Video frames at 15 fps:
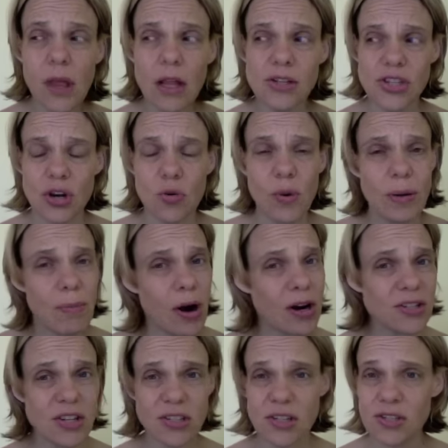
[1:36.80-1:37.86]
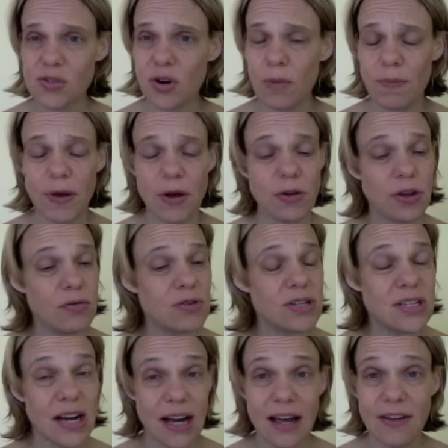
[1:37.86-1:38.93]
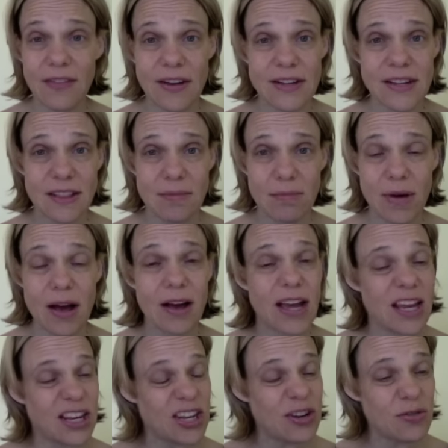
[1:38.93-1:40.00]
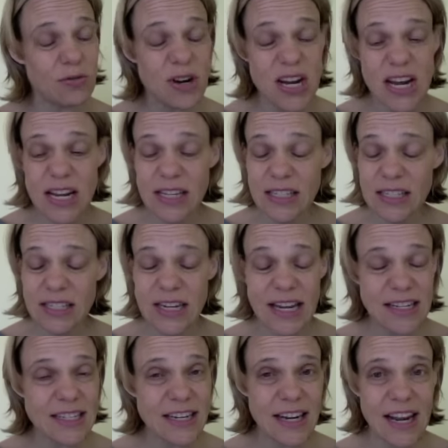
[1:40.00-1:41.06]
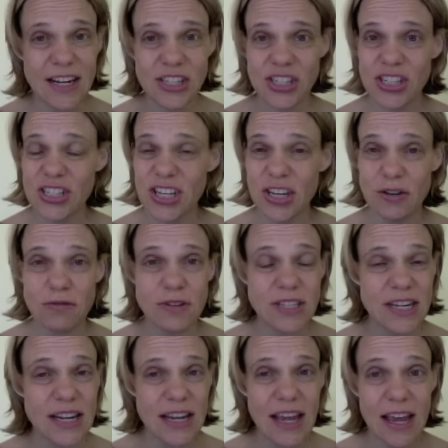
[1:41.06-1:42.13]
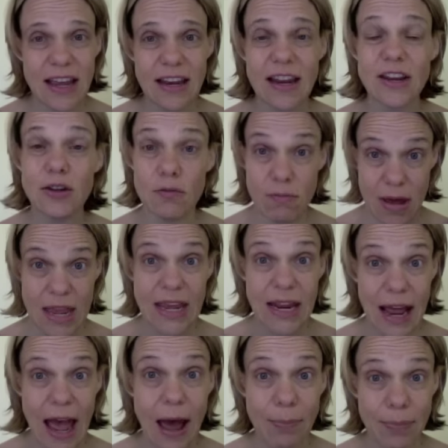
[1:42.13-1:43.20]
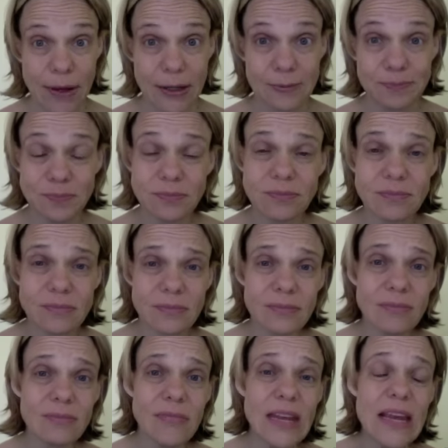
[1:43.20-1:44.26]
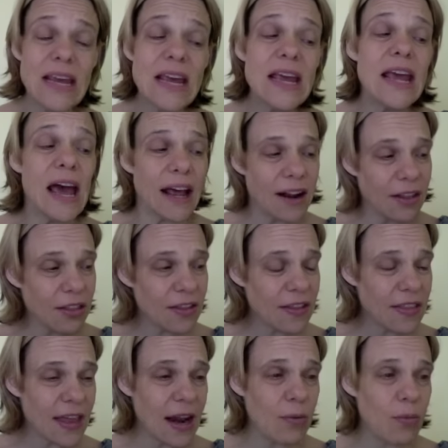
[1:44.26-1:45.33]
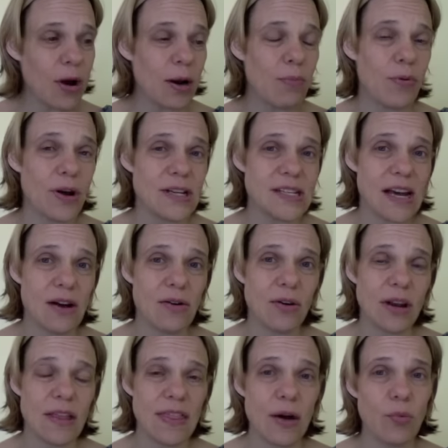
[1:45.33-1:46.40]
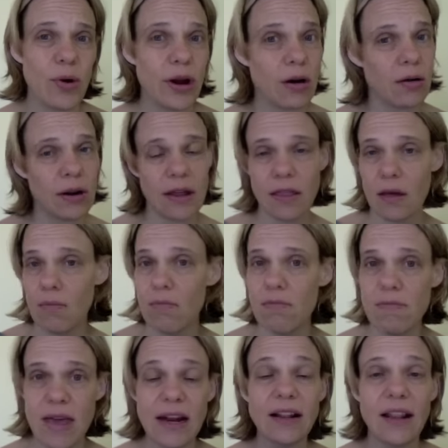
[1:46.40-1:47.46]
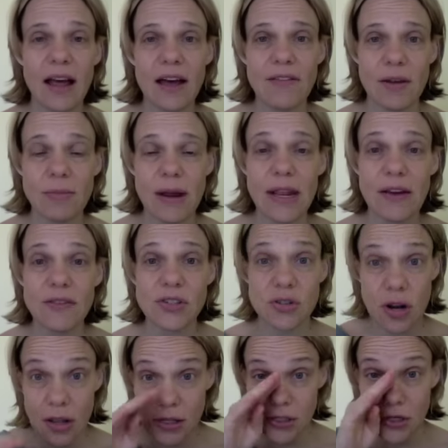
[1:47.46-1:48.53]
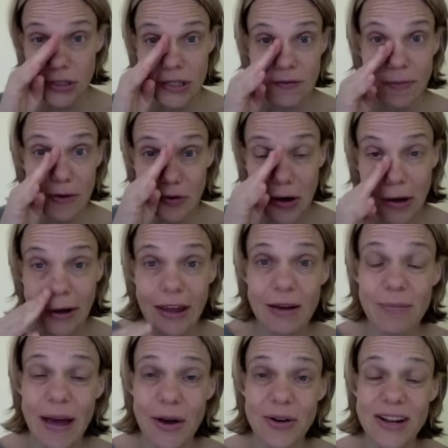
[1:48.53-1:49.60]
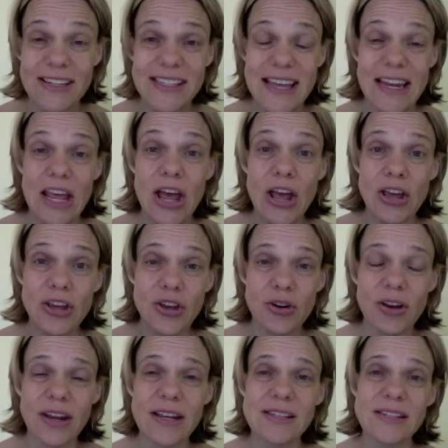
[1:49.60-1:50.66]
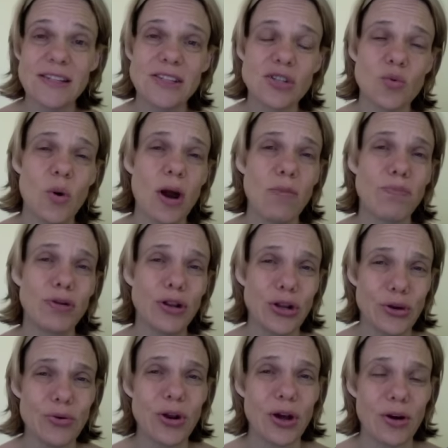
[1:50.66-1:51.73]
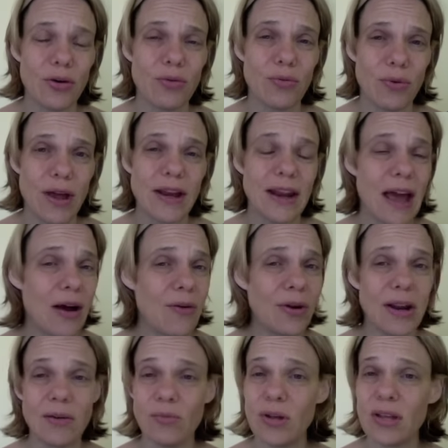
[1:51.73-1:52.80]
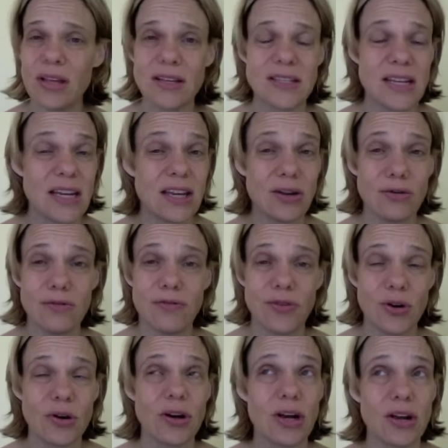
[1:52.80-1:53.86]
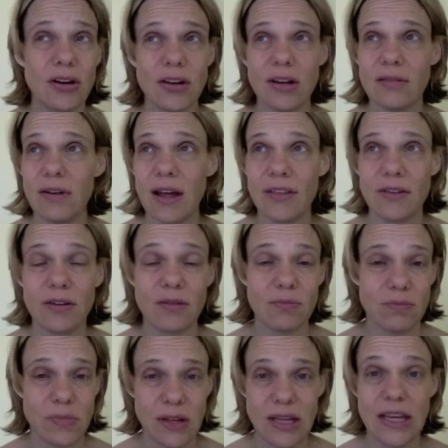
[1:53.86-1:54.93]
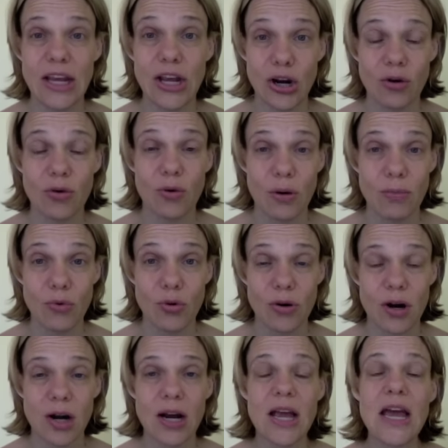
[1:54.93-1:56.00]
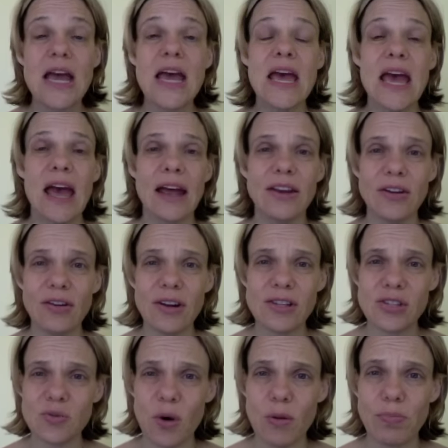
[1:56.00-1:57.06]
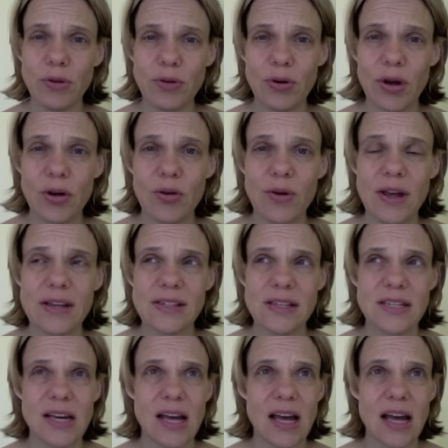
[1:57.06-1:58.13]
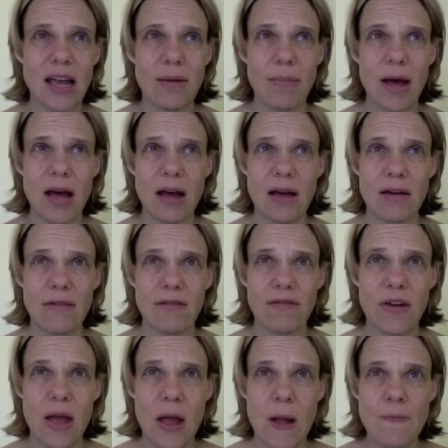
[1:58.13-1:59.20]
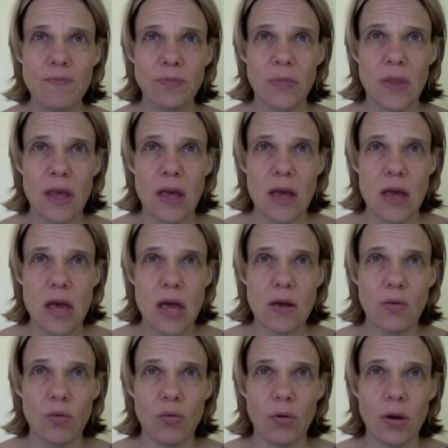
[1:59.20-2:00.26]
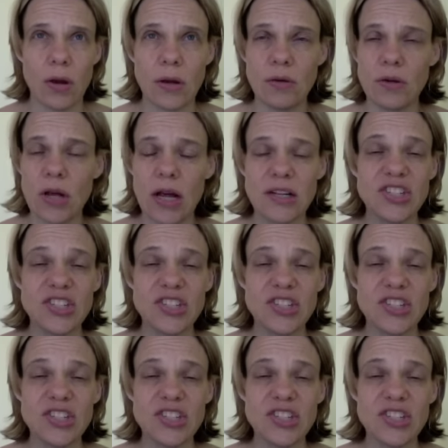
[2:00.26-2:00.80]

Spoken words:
So when Mars is in Scorpio, you dive into the muck and you get tenacious and you dig in and you make it happen. Another thing that I want to point out that we're in the middle of, and many of astrologers have been talking about, is that Uranus is square Pluto right now, and it will continue for a good another year or more. And Uranus square Pluto is a time of a